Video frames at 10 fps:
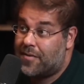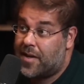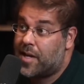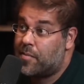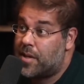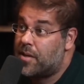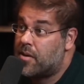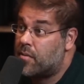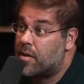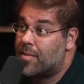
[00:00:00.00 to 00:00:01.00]
If they had been
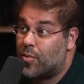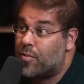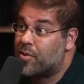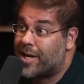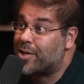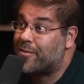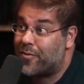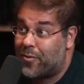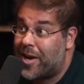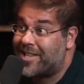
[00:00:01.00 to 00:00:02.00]
there would have been more protection
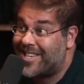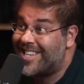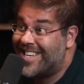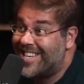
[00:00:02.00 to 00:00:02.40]
for Grant.